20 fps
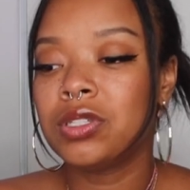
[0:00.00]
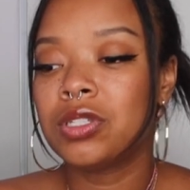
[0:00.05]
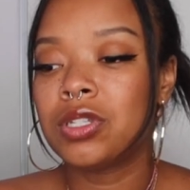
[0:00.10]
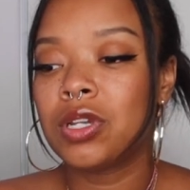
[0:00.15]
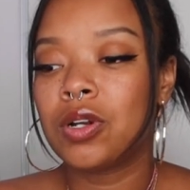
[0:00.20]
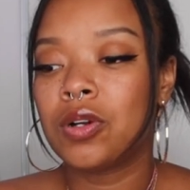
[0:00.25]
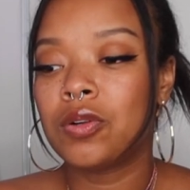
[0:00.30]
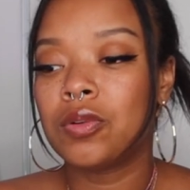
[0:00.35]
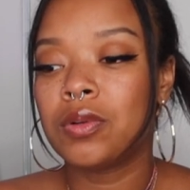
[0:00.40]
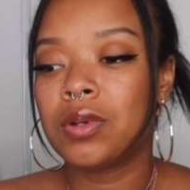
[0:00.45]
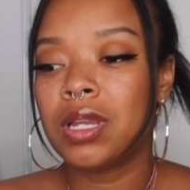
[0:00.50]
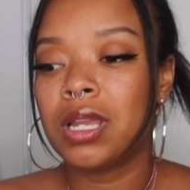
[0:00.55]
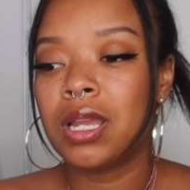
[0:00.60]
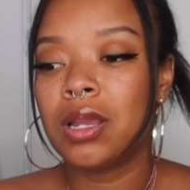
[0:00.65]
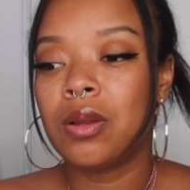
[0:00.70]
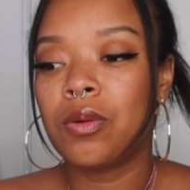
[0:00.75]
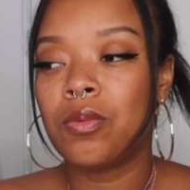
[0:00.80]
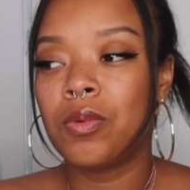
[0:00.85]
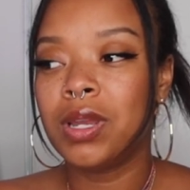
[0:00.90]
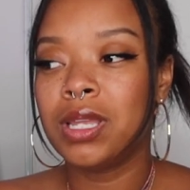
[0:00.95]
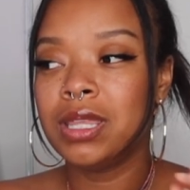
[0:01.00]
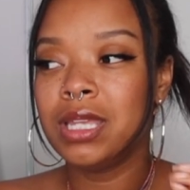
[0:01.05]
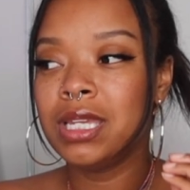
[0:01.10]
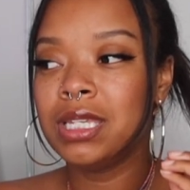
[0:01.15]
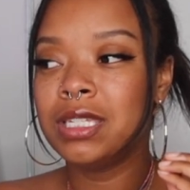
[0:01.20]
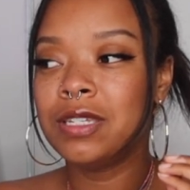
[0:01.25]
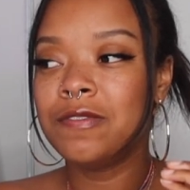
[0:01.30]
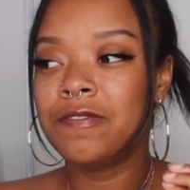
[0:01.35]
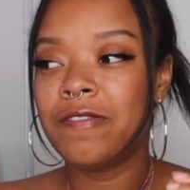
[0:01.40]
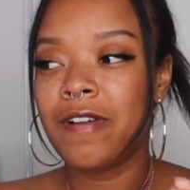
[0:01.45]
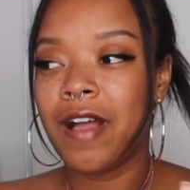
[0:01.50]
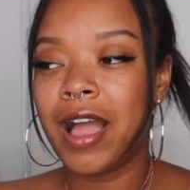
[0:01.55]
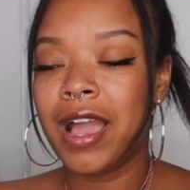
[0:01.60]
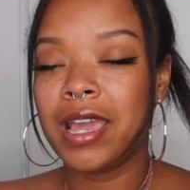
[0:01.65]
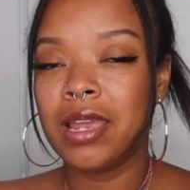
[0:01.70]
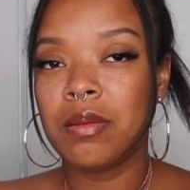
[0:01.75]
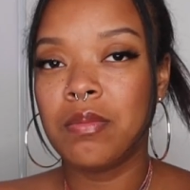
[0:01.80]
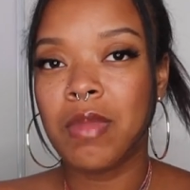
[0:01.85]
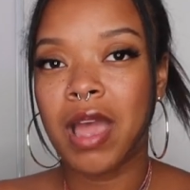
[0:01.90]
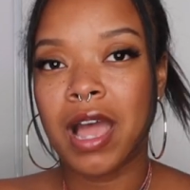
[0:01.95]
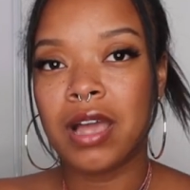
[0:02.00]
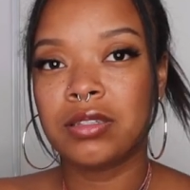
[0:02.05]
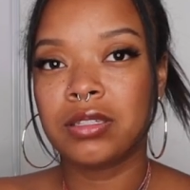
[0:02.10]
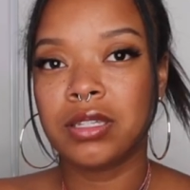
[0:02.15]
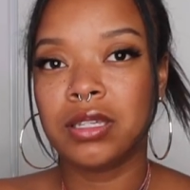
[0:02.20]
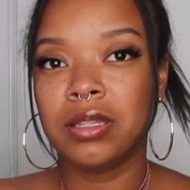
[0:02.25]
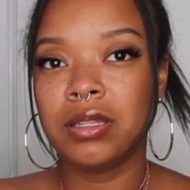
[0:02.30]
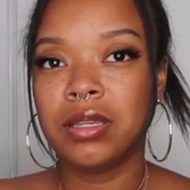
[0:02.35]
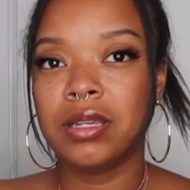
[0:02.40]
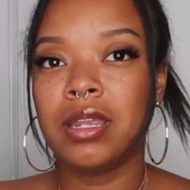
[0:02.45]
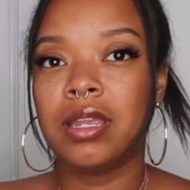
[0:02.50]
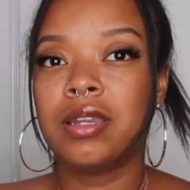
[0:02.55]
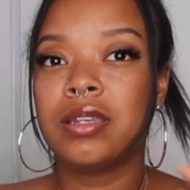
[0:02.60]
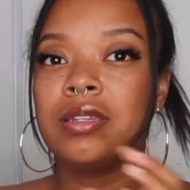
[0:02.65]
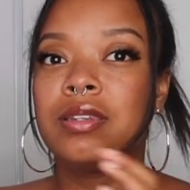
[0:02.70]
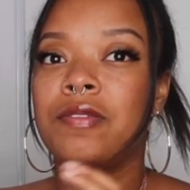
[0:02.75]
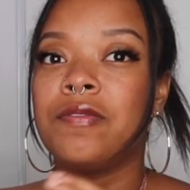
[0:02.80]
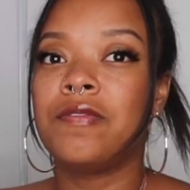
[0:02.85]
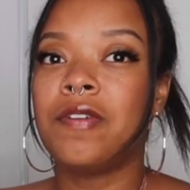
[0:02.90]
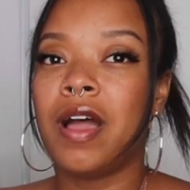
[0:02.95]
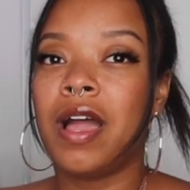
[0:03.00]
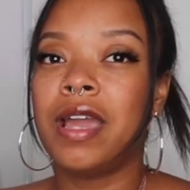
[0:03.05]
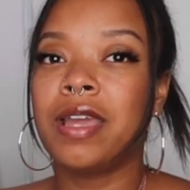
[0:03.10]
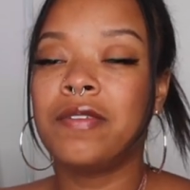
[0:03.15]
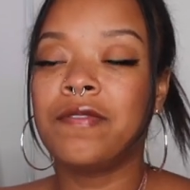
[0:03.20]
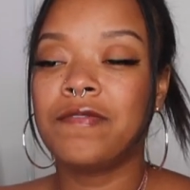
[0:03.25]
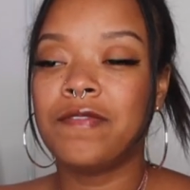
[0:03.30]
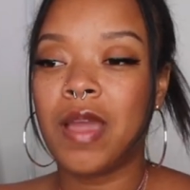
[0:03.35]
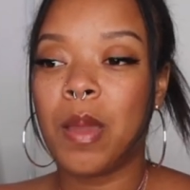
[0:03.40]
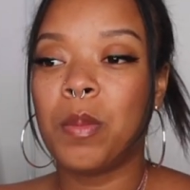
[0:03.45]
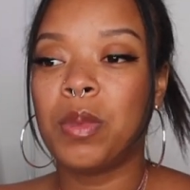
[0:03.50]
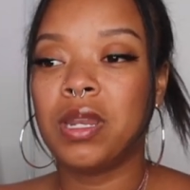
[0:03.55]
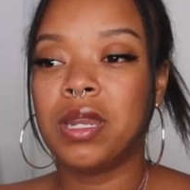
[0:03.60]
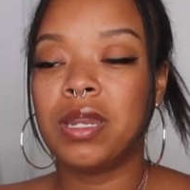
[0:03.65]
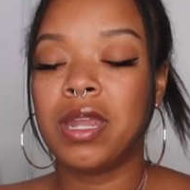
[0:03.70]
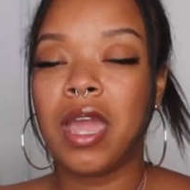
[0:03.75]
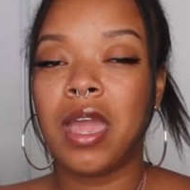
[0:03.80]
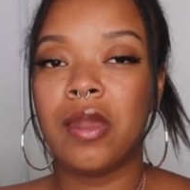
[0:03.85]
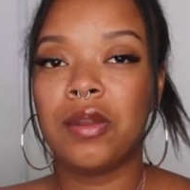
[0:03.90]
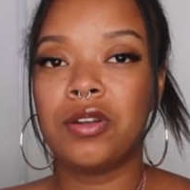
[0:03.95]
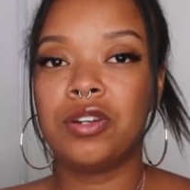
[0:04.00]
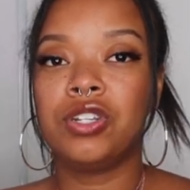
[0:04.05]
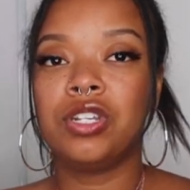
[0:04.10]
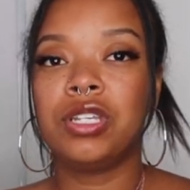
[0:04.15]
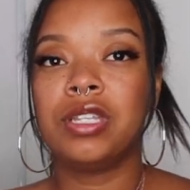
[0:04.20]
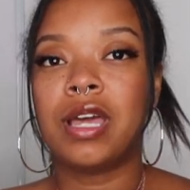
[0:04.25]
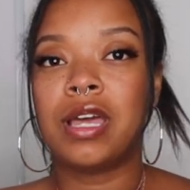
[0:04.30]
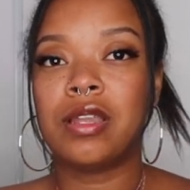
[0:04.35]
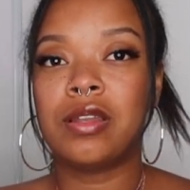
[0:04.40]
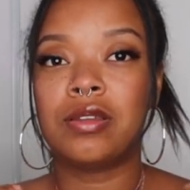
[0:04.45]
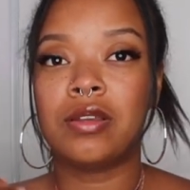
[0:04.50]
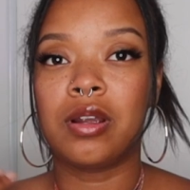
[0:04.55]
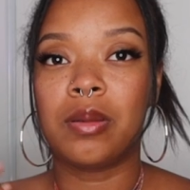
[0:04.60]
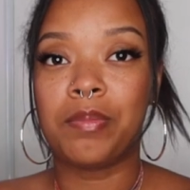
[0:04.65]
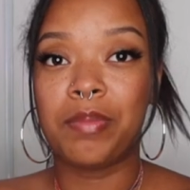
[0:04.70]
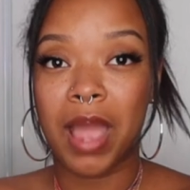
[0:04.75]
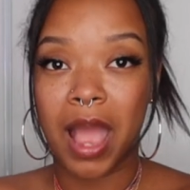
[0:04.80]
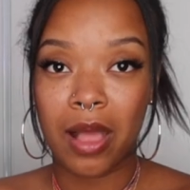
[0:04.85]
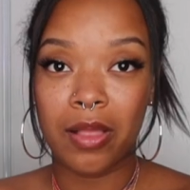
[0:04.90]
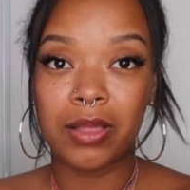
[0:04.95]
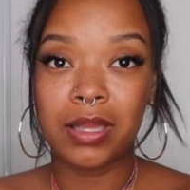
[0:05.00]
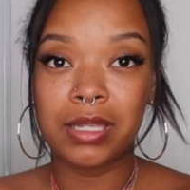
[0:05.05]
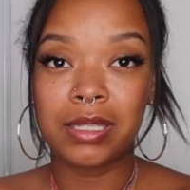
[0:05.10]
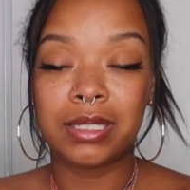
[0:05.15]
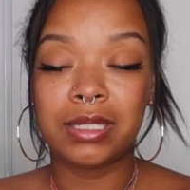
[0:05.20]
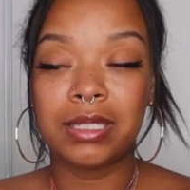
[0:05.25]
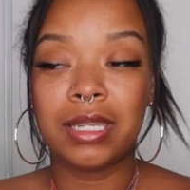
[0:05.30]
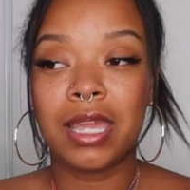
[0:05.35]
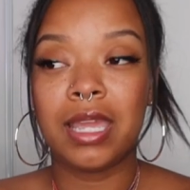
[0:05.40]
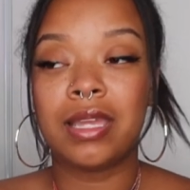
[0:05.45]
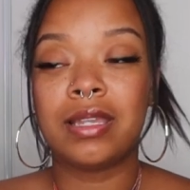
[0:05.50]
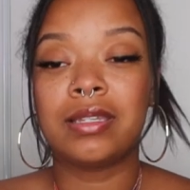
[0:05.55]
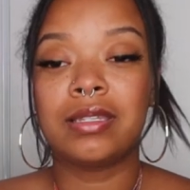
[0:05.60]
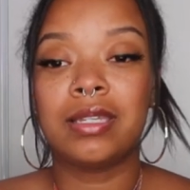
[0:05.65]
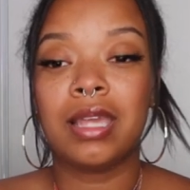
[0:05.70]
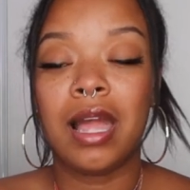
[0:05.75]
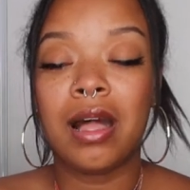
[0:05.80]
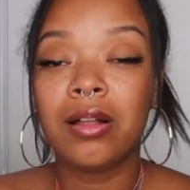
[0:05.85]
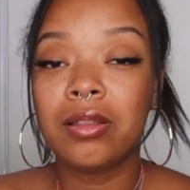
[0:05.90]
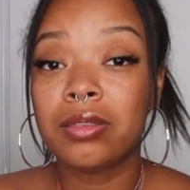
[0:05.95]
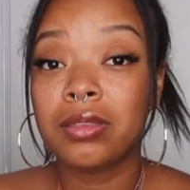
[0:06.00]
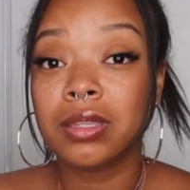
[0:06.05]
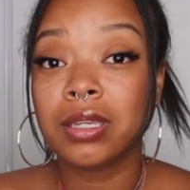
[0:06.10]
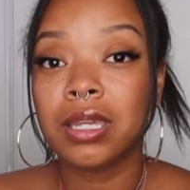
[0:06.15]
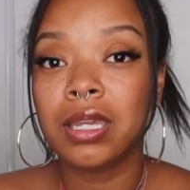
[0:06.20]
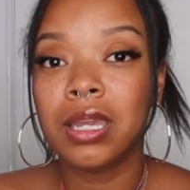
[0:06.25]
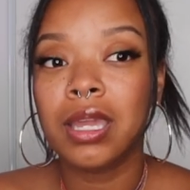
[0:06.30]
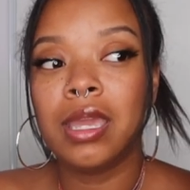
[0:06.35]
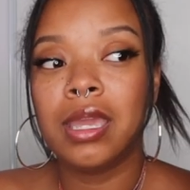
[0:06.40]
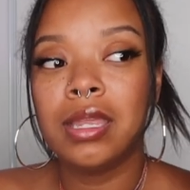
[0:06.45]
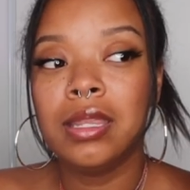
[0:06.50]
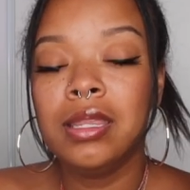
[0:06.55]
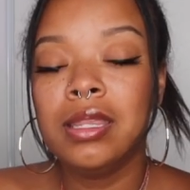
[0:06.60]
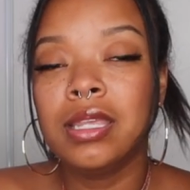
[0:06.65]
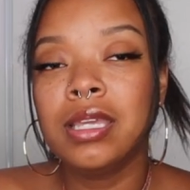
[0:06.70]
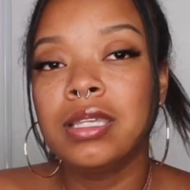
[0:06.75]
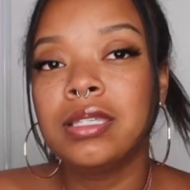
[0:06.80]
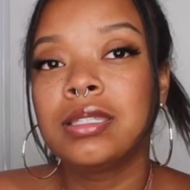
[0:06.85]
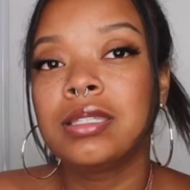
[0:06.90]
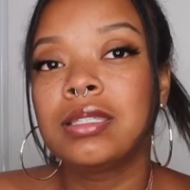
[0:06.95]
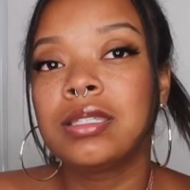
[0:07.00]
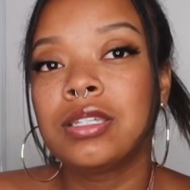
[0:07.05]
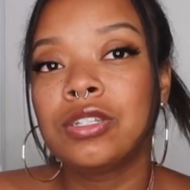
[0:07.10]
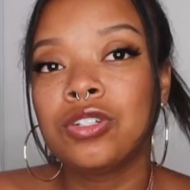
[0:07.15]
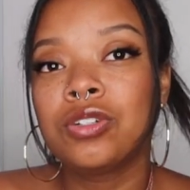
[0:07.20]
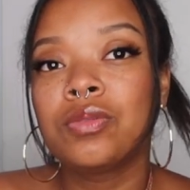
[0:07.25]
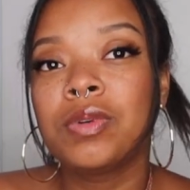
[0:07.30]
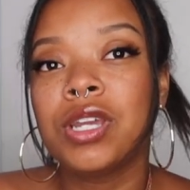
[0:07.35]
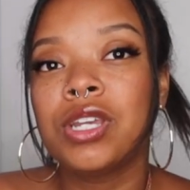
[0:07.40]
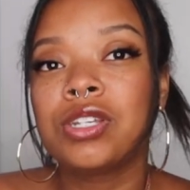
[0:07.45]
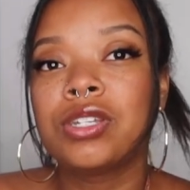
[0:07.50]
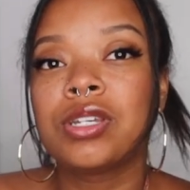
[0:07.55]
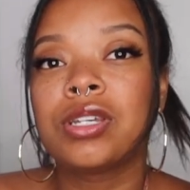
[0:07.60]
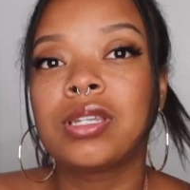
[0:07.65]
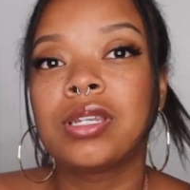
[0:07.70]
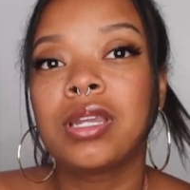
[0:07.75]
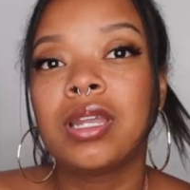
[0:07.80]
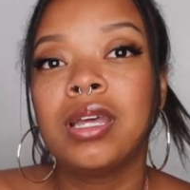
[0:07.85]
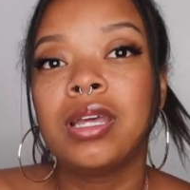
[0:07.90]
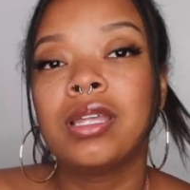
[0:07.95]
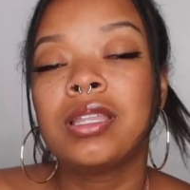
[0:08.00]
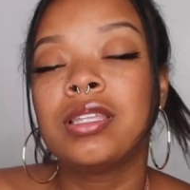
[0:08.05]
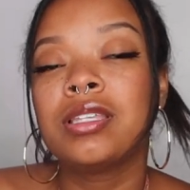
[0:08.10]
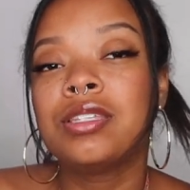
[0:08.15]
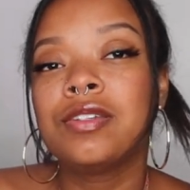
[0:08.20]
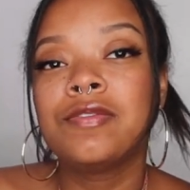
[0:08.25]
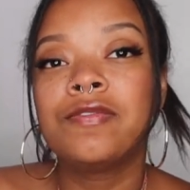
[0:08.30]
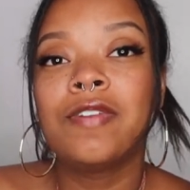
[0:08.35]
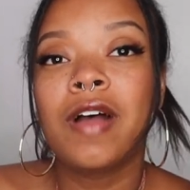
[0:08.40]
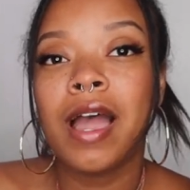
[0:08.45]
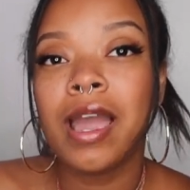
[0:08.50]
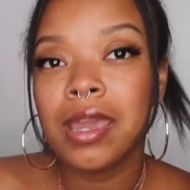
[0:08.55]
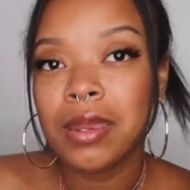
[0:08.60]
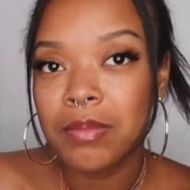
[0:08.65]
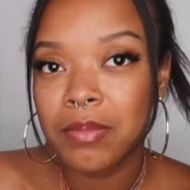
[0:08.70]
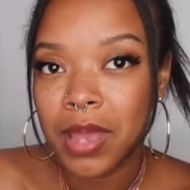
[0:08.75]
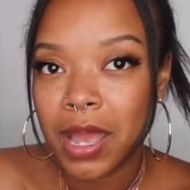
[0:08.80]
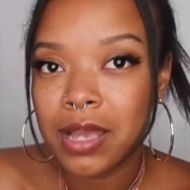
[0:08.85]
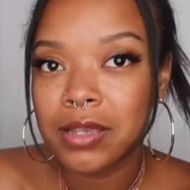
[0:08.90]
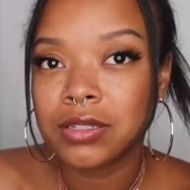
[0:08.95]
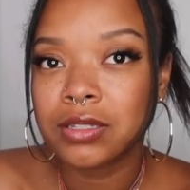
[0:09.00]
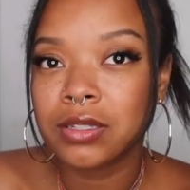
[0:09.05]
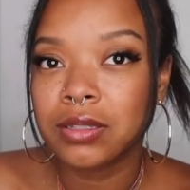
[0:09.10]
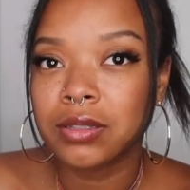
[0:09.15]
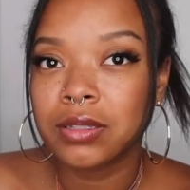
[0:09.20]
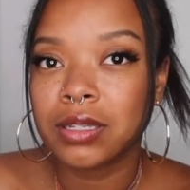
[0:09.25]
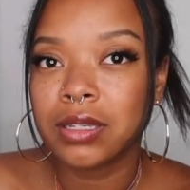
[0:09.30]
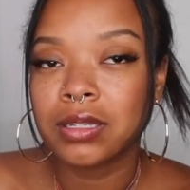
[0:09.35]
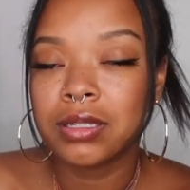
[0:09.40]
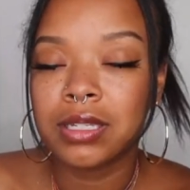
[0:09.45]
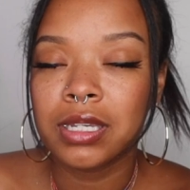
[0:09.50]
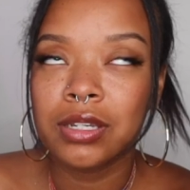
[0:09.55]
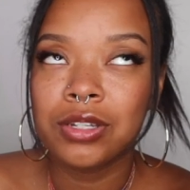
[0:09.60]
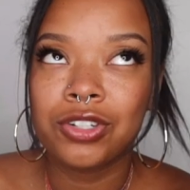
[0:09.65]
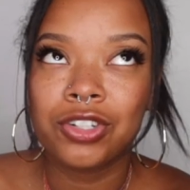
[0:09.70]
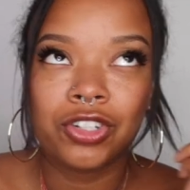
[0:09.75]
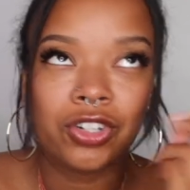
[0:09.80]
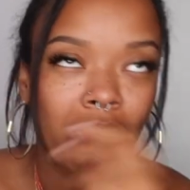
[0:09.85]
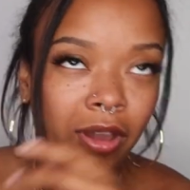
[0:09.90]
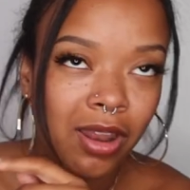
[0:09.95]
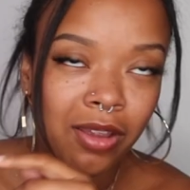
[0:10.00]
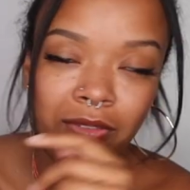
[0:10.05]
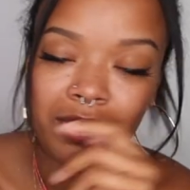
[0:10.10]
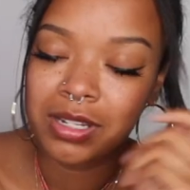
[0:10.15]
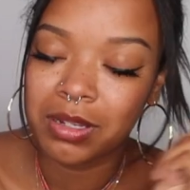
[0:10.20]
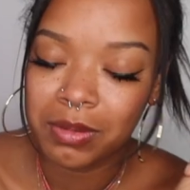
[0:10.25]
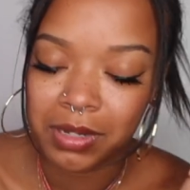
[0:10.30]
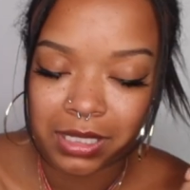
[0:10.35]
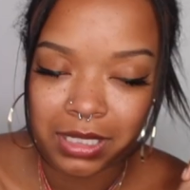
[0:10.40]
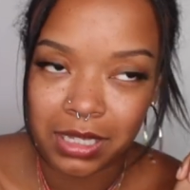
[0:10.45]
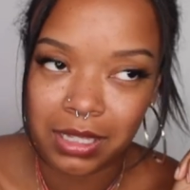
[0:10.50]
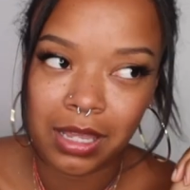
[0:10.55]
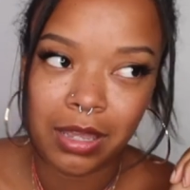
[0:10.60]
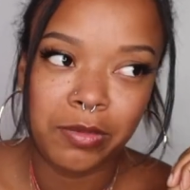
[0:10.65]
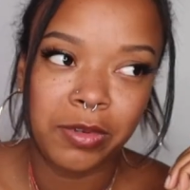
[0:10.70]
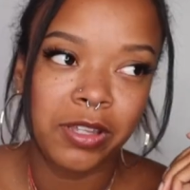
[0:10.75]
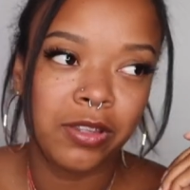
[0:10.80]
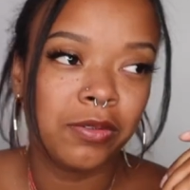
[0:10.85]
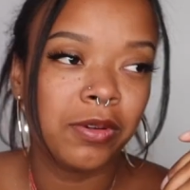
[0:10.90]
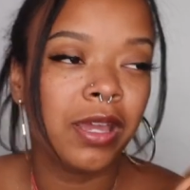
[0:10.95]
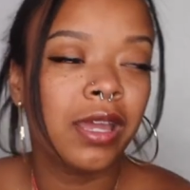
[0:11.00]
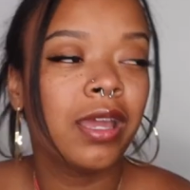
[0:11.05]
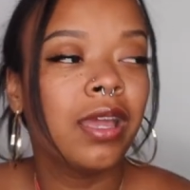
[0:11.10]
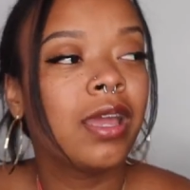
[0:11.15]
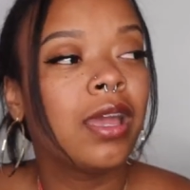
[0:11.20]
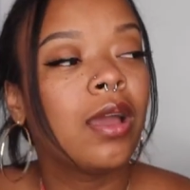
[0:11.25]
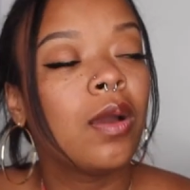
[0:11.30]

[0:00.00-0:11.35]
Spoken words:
So with a divine masculine and a divine feminine energy that are balanced and healthy, in this situation, the divine masculine, take a shot every time I say that, by the way,